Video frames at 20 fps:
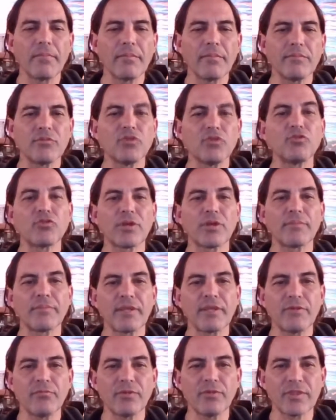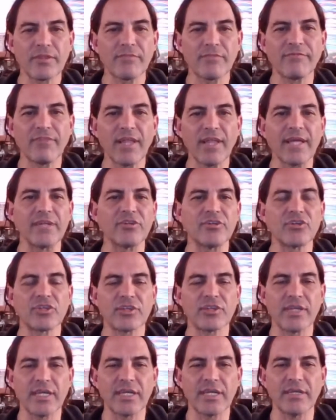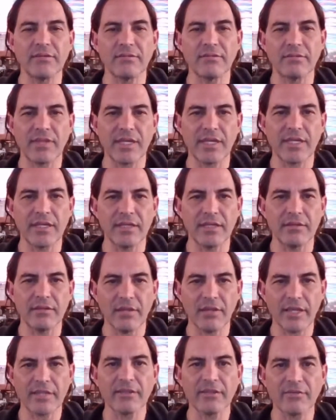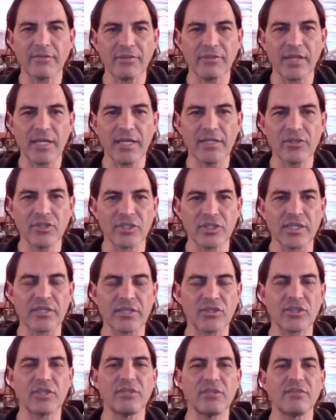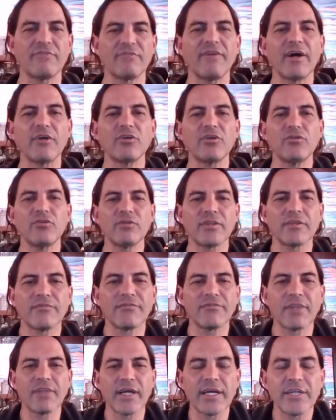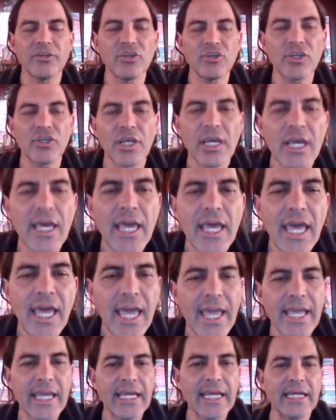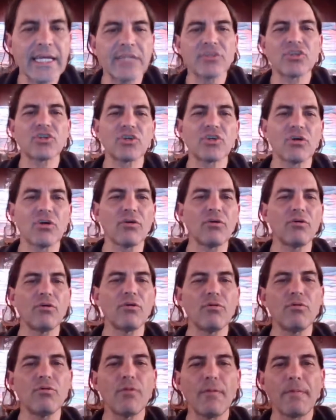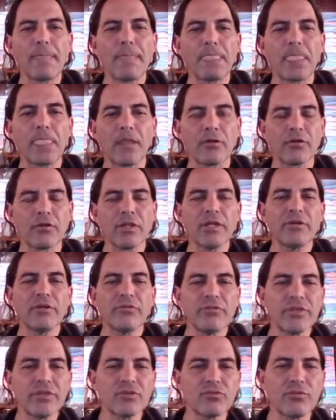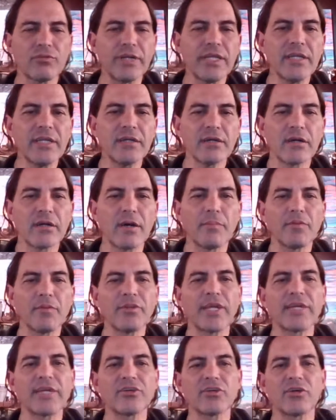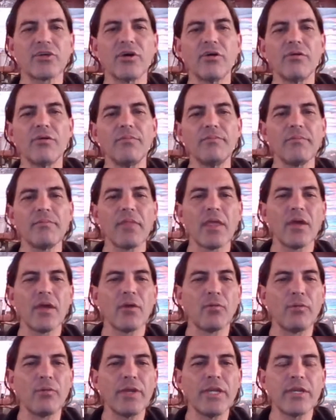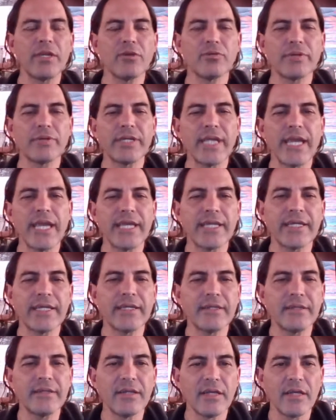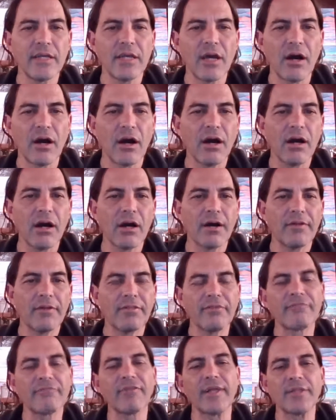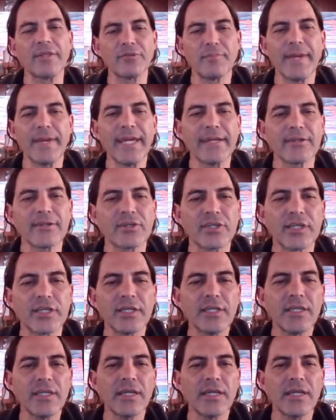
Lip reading: do something with the Fledge. They like the Fledge. They see the value in the Fledge. And so earlier this week, a couple days ago, we created the Fledge Madison,